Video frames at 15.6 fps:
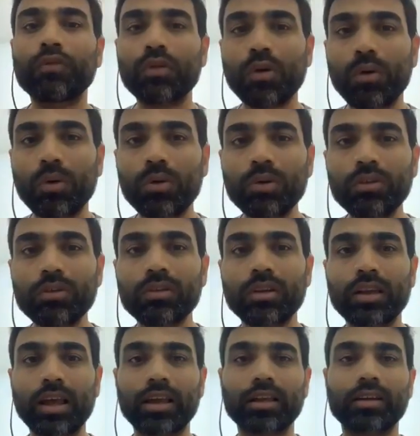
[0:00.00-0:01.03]
flows
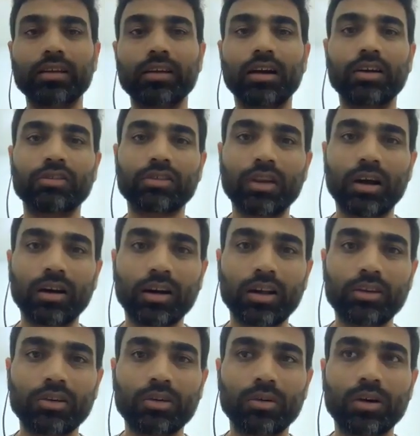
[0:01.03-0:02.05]
like
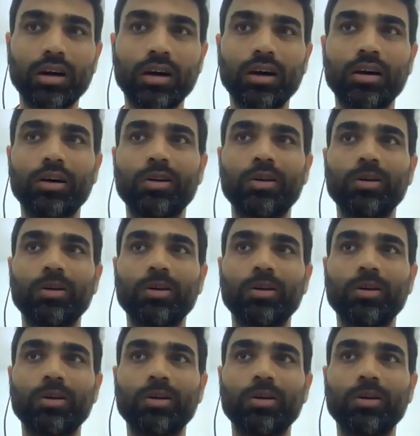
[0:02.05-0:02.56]
Ashtanga yoga